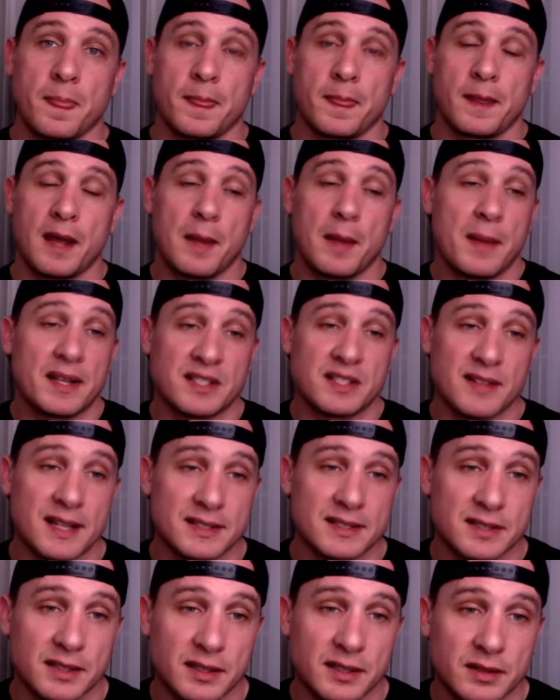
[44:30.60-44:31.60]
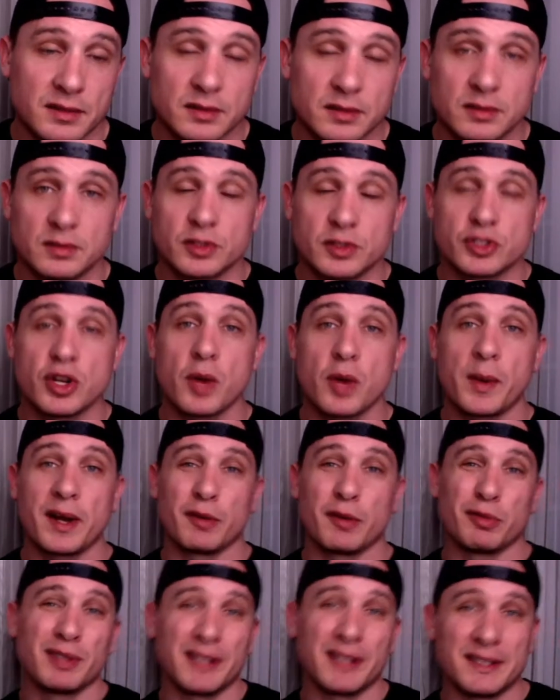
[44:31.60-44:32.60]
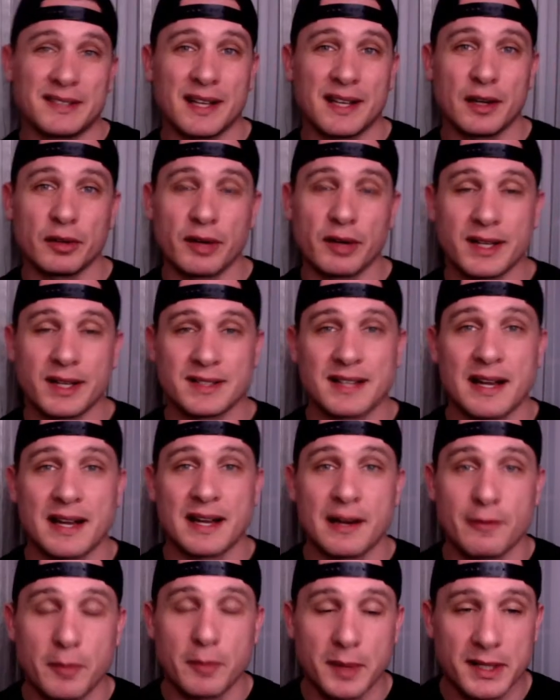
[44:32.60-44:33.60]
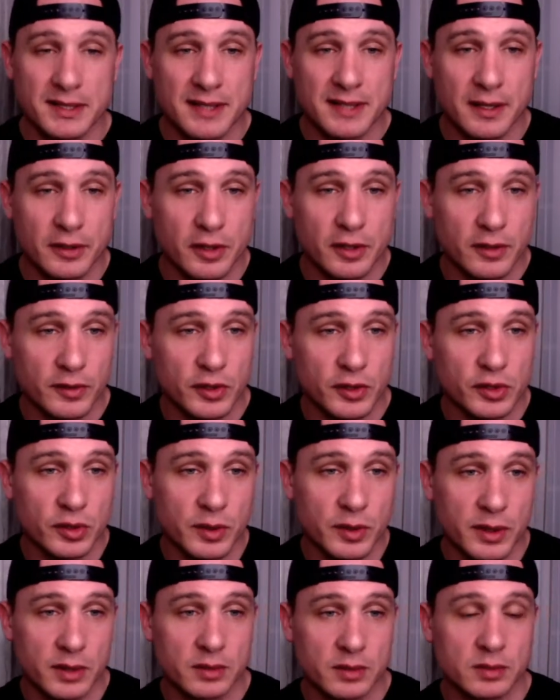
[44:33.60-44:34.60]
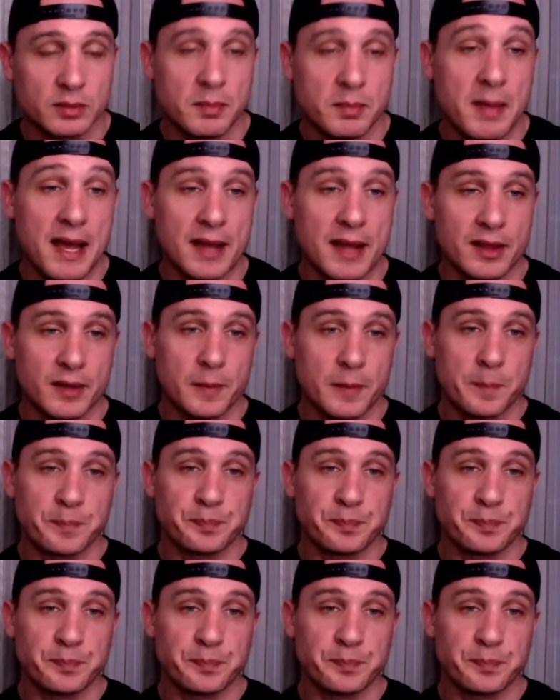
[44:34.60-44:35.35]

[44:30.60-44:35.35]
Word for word: I imagine that's a, there's no way to really tell, right? Because not everybody's telling you if they're doing meth.